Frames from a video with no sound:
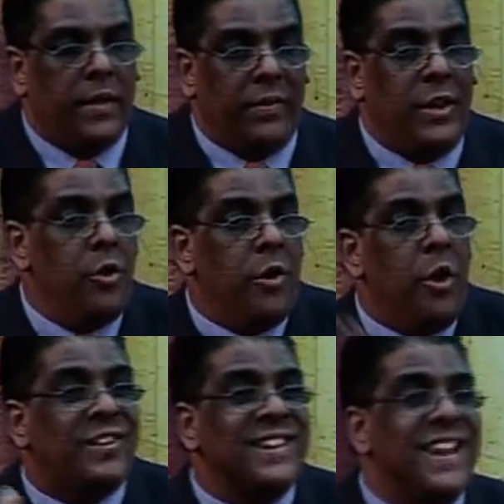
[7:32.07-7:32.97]
Then you are
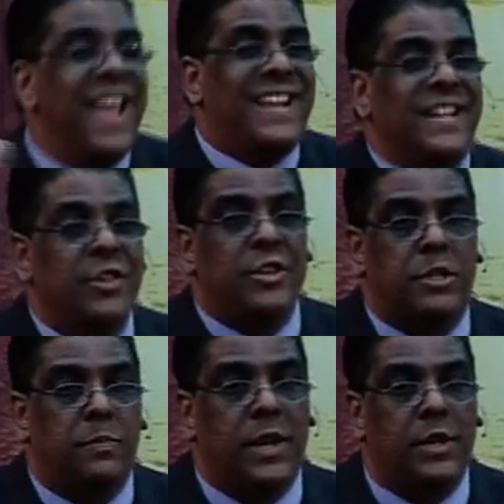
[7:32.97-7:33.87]
not naked in the
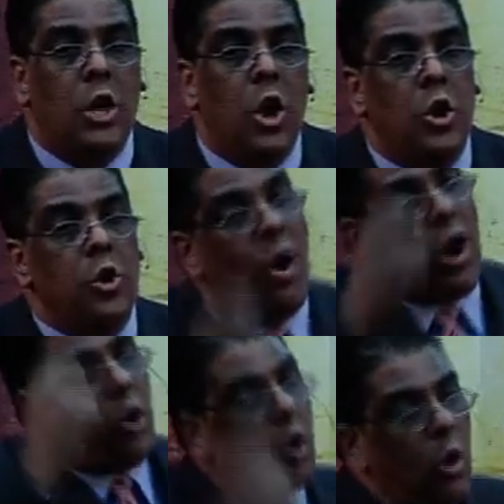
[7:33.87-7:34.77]
Spirit, you're
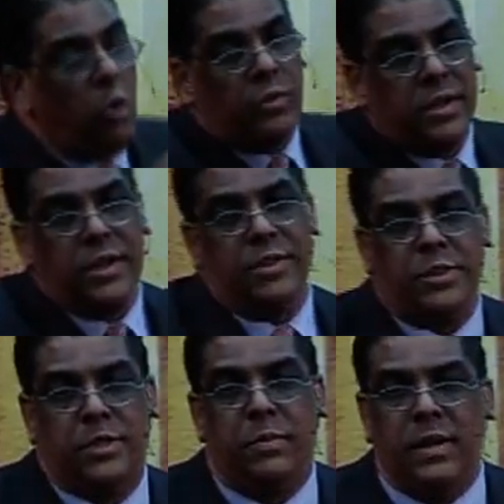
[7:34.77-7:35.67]
clothed in the
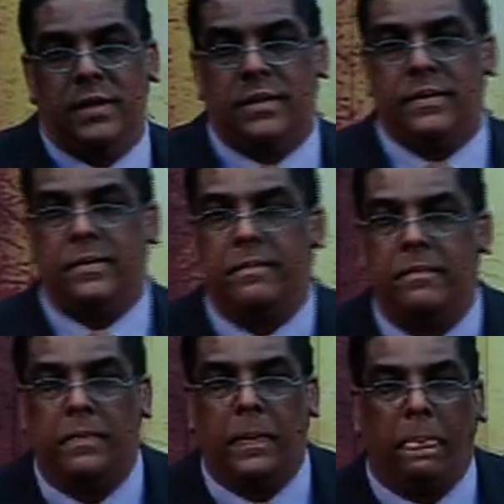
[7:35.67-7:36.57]
Spirit.
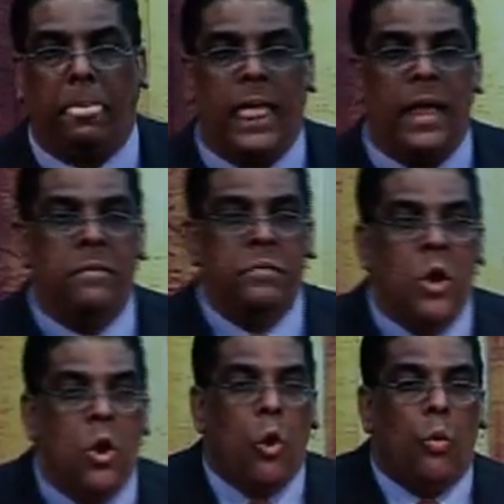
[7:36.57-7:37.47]

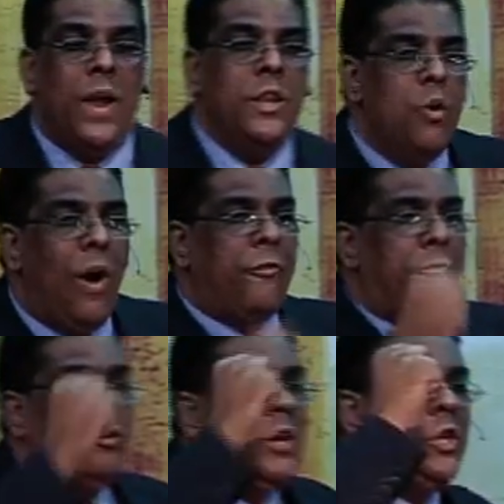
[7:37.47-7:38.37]
When you are
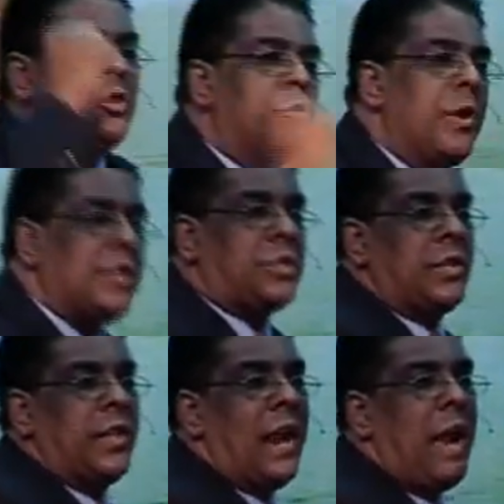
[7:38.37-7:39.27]
fully dressed
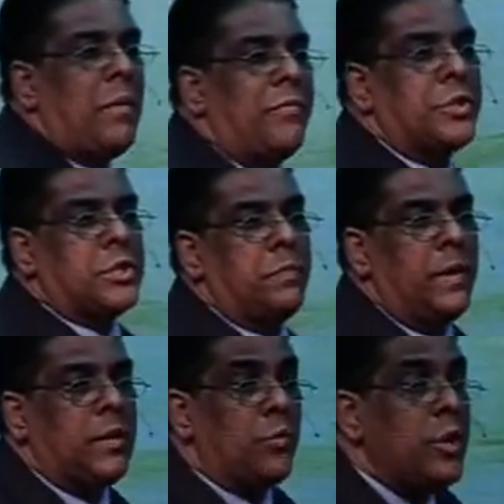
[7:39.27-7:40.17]
in the realm of the
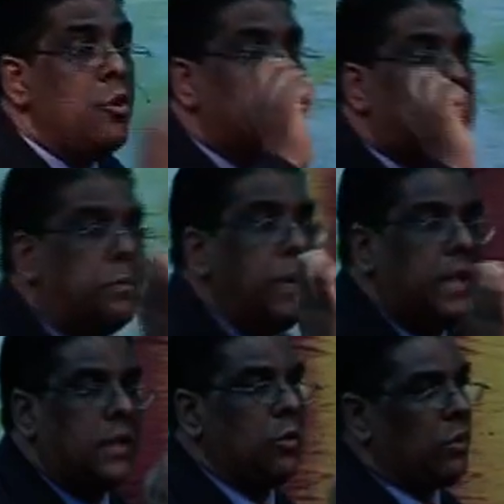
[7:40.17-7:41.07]
Spirit, when you
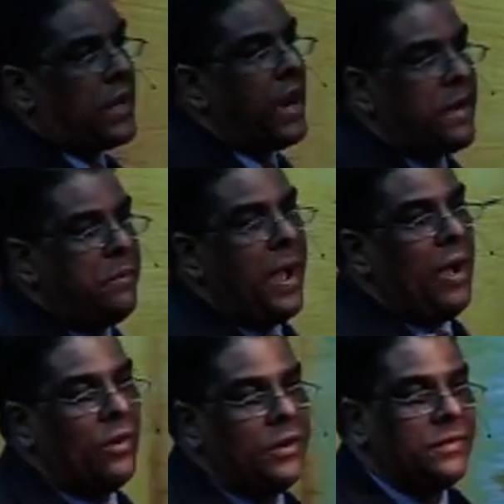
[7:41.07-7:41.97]
speak, you'll carry
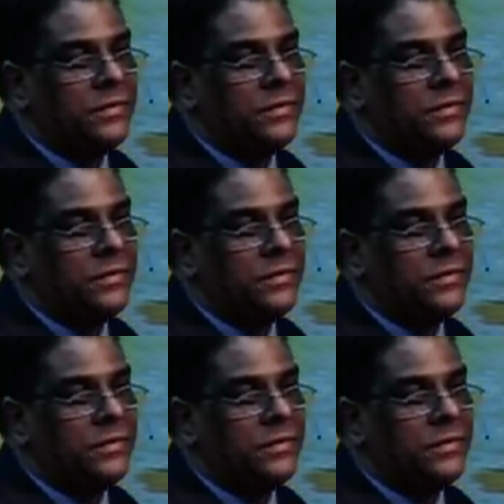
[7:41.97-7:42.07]
power.